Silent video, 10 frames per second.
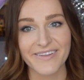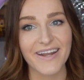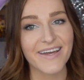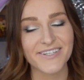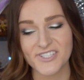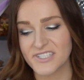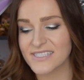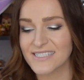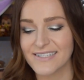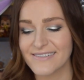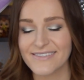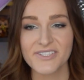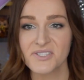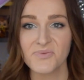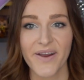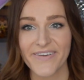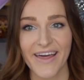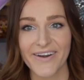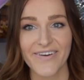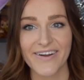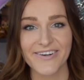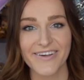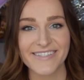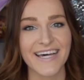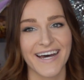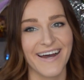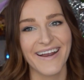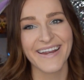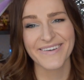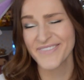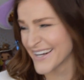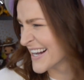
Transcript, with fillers: that I could just steal and just wear that around all the time.